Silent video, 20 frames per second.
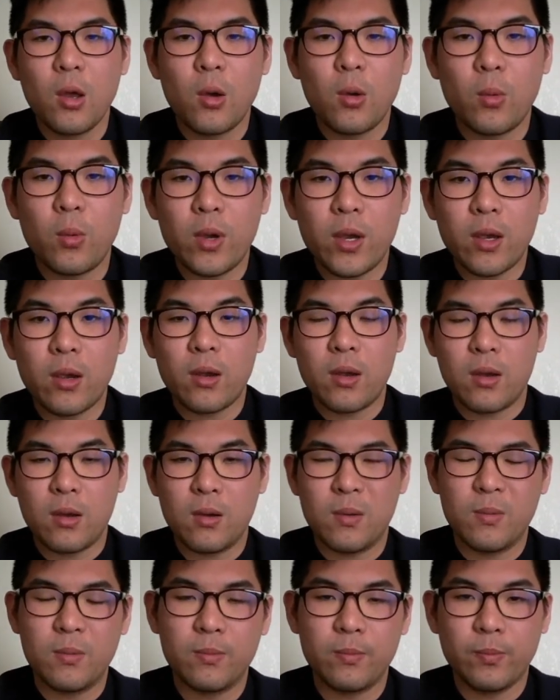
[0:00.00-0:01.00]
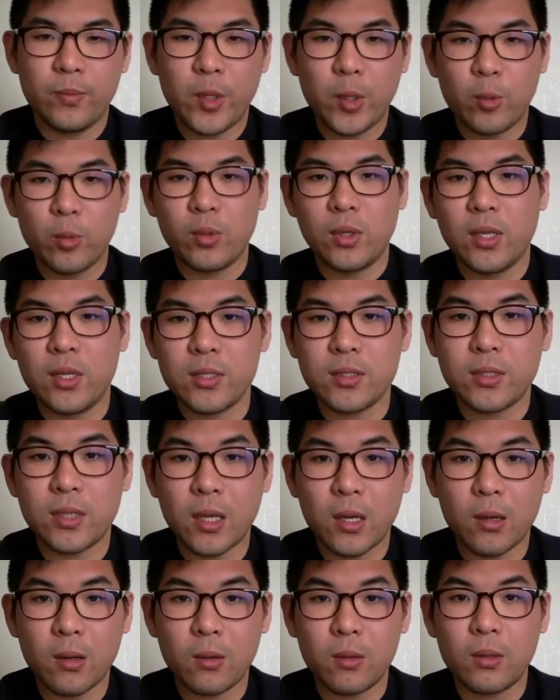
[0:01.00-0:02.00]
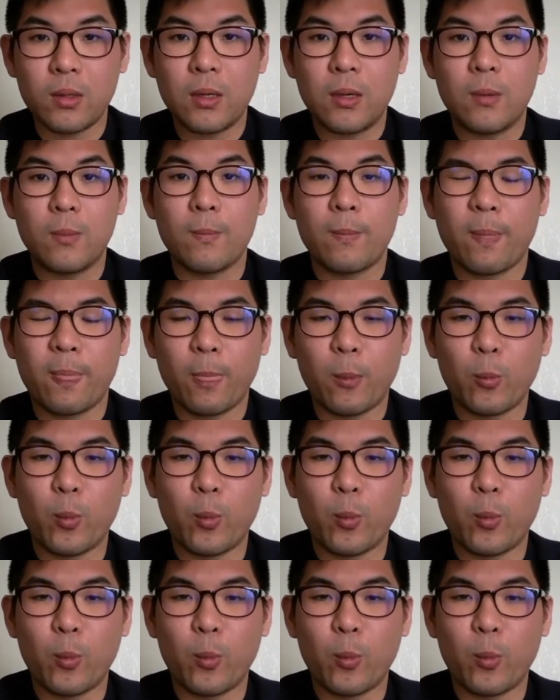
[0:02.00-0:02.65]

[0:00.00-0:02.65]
where um, they would list down um,